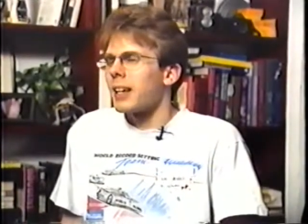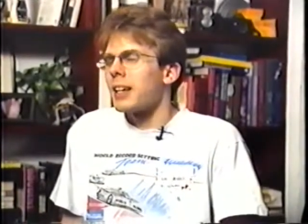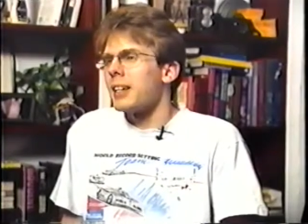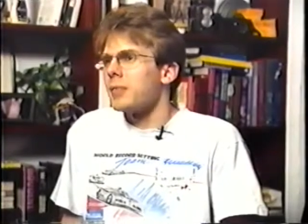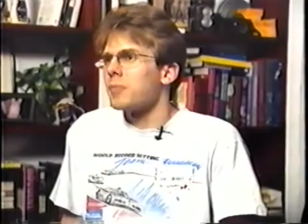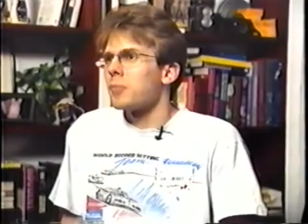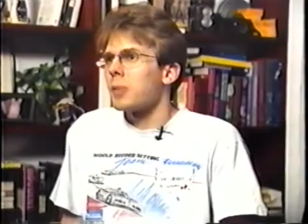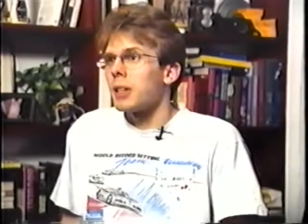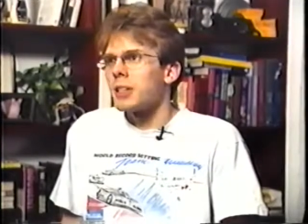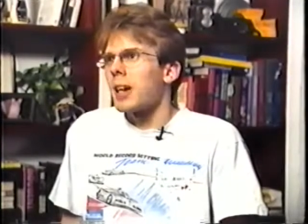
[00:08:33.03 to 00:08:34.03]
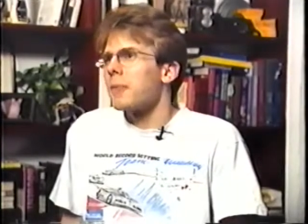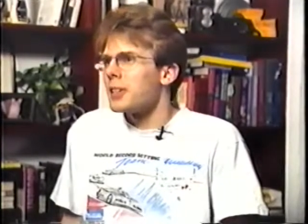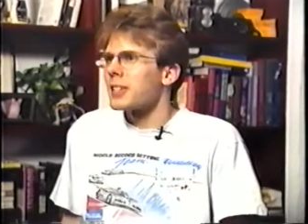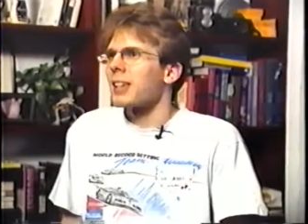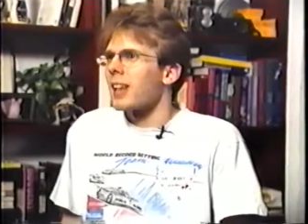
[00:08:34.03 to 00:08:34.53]
and it's
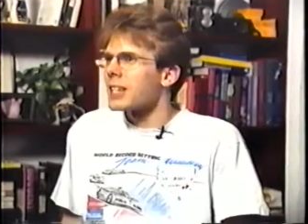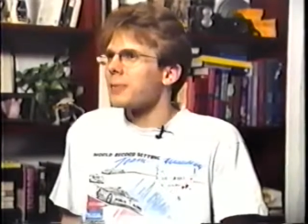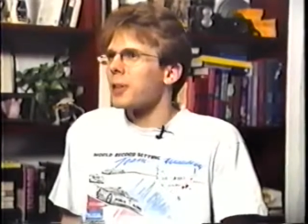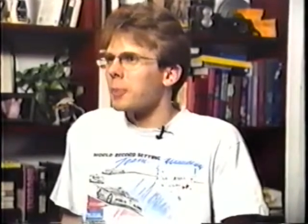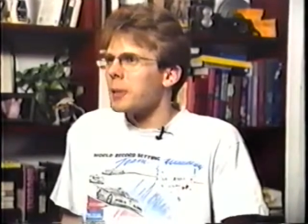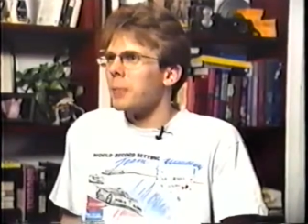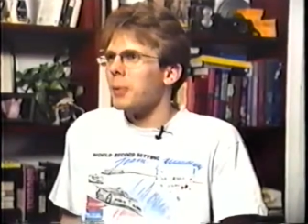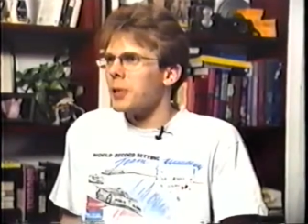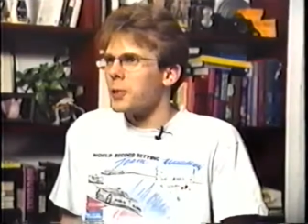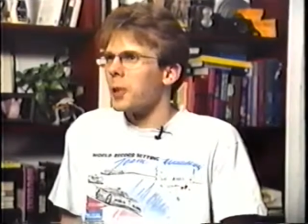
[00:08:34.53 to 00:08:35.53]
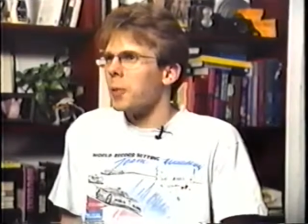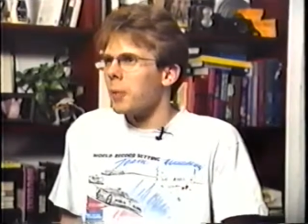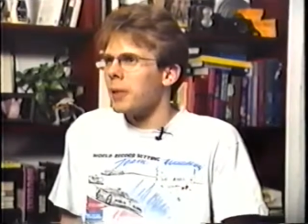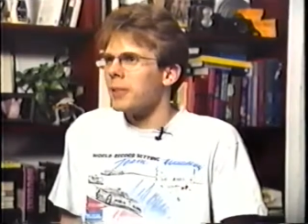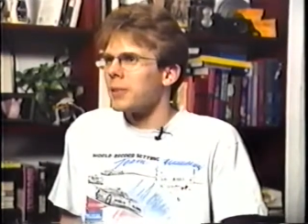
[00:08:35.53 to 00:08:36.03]
obvious that lots of other people enjoy
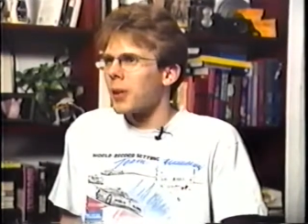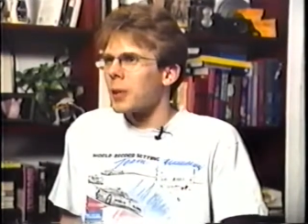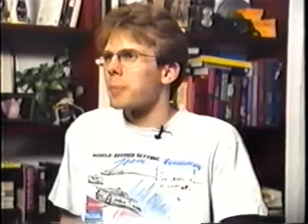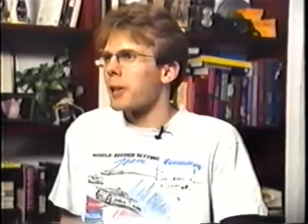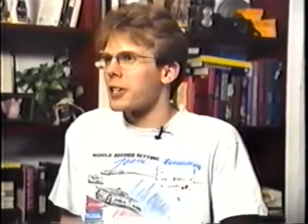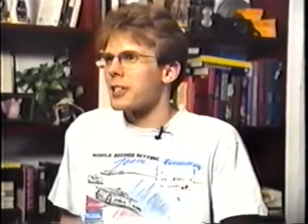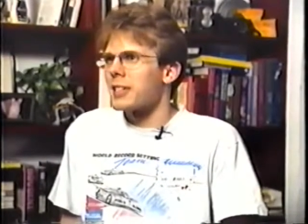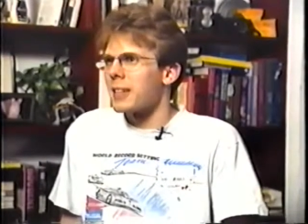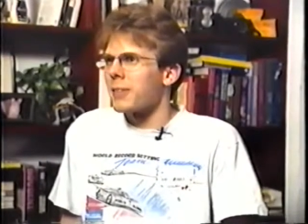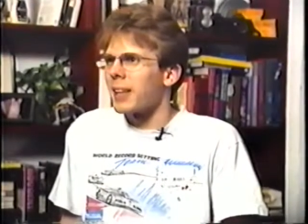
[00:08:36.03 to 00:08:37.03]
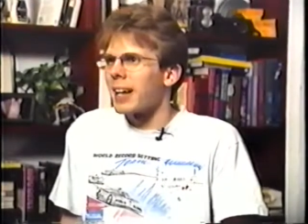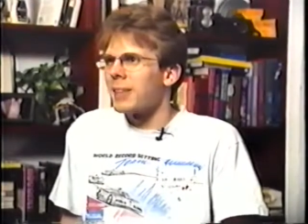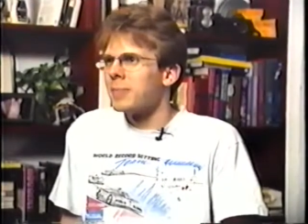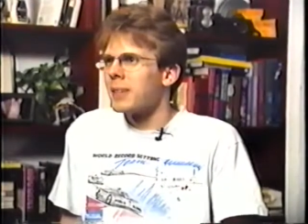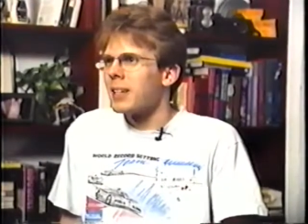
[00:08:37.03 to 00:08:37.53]
what we our impressions of
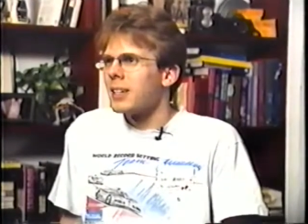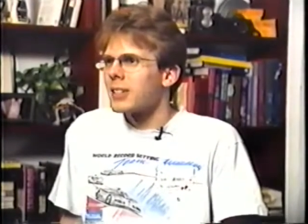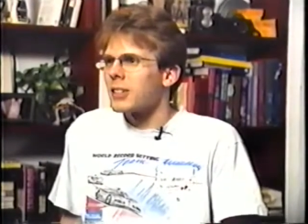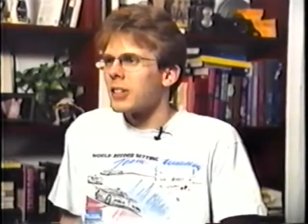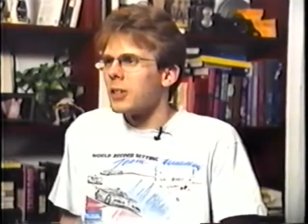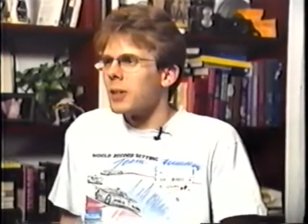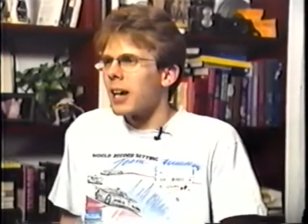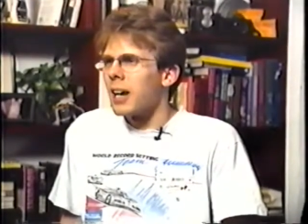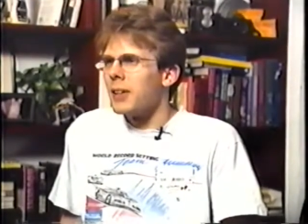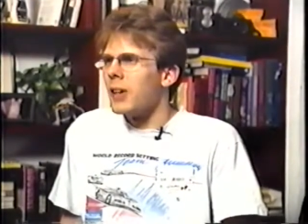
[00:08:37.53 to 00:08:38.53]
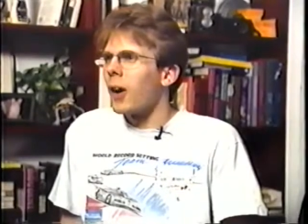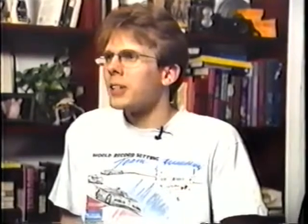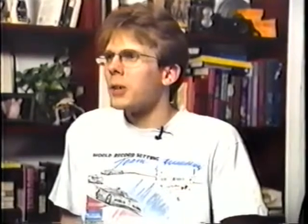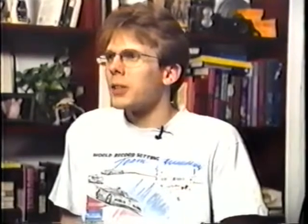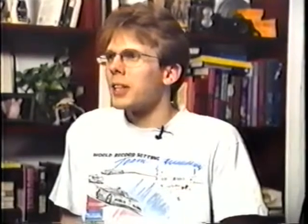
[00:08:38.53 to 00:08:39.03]
that. So uh, no, I
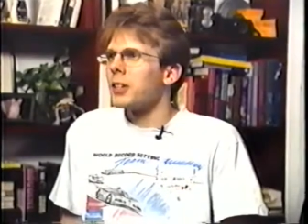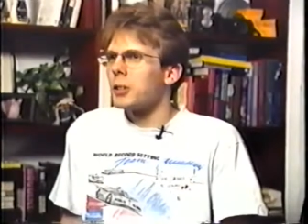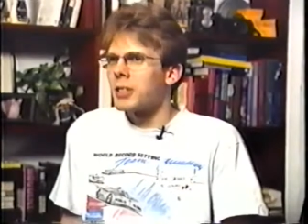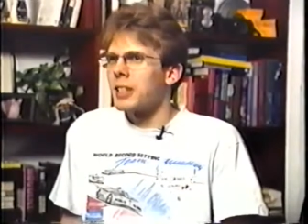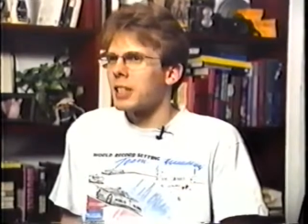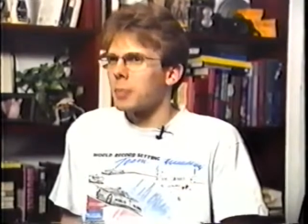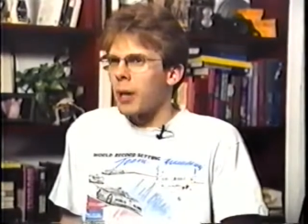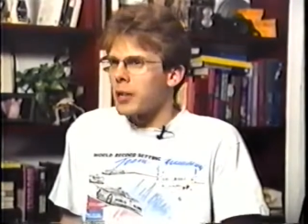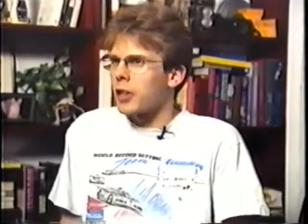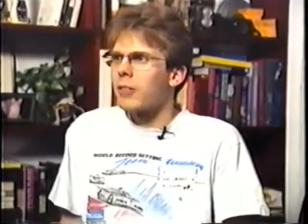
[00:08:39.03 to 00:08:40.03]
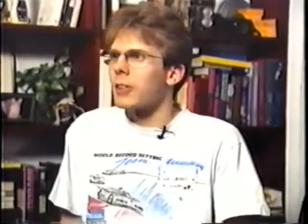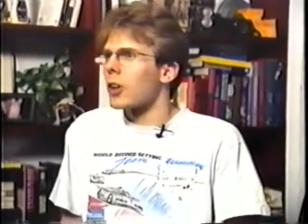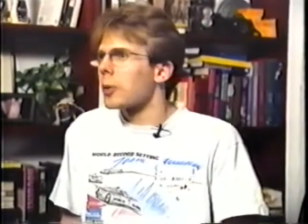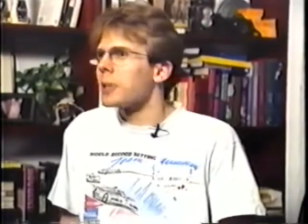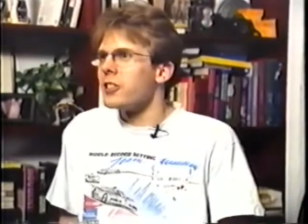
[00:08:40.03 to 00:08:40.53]
don't think you'll see us branch off into
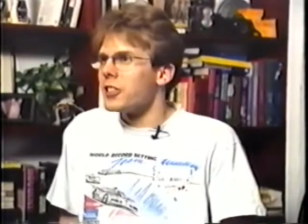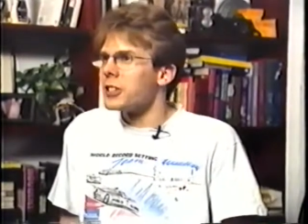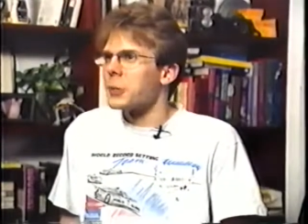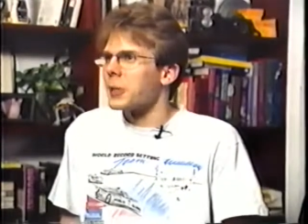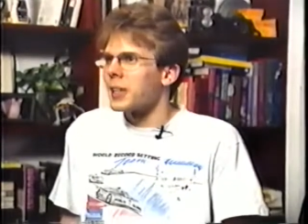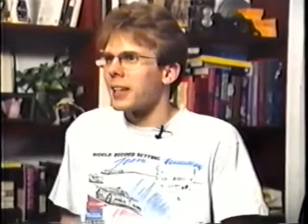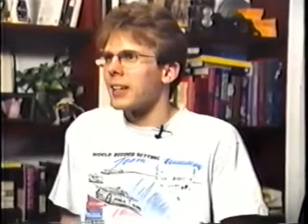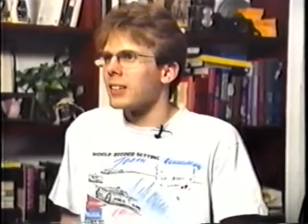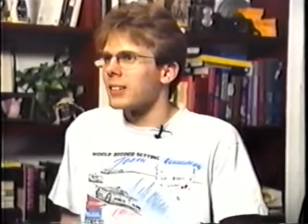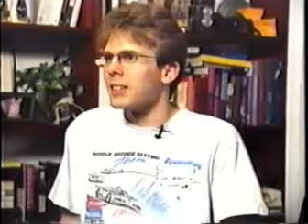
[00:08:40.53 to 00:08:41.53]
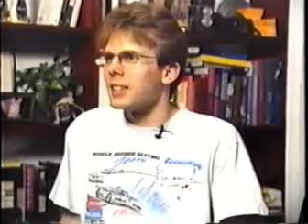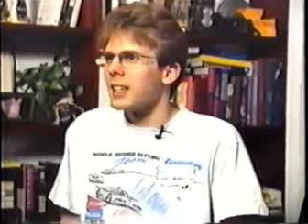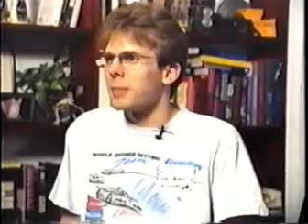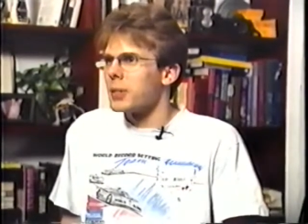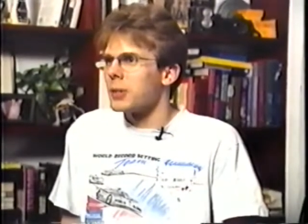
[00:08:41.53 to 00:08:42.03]
RPGs or anything else
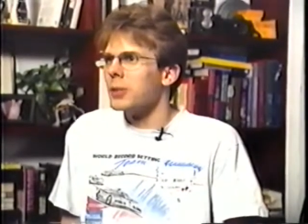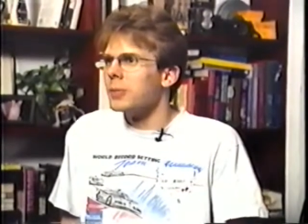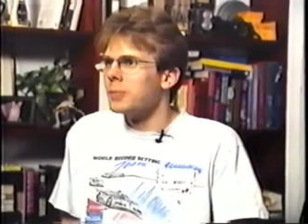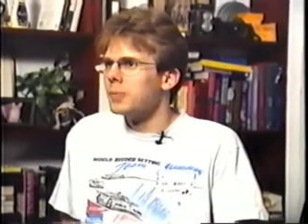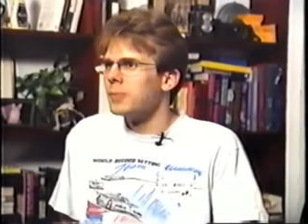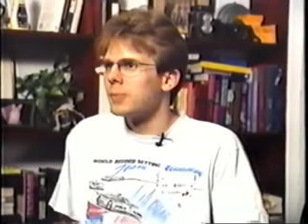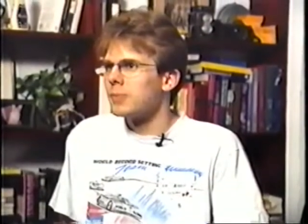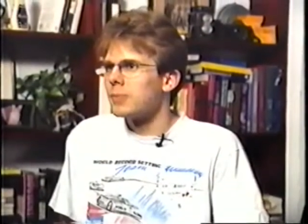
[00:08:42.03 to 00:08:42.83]
anytime soon.